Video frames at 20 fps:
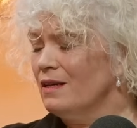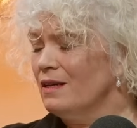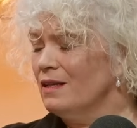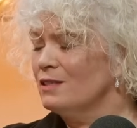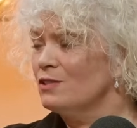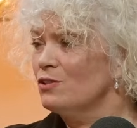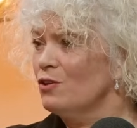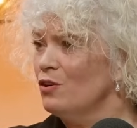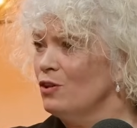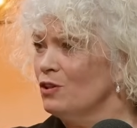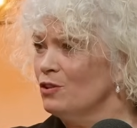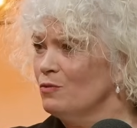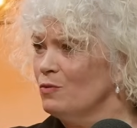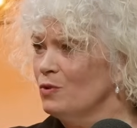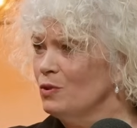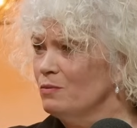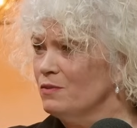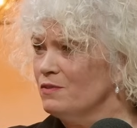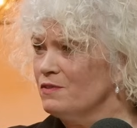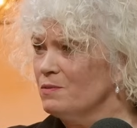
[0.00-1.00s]
it's called the
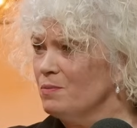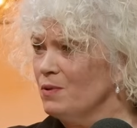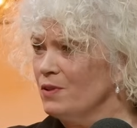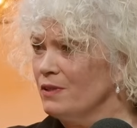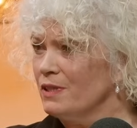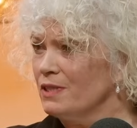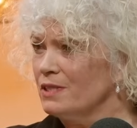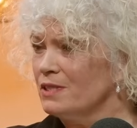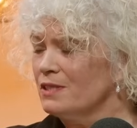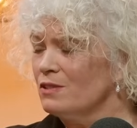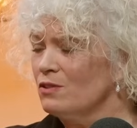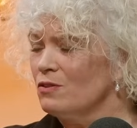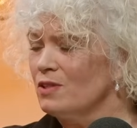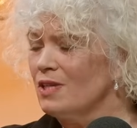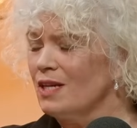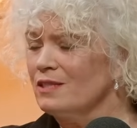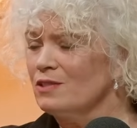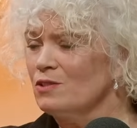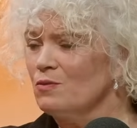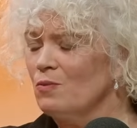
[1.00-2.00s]
womb of spirit. So
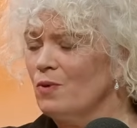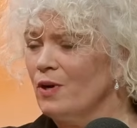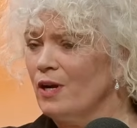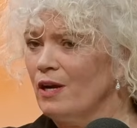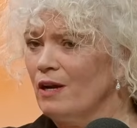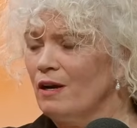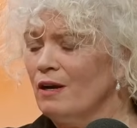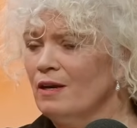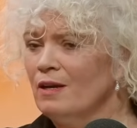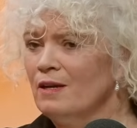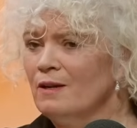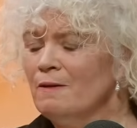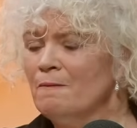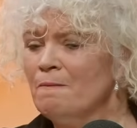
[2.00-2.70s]
that's where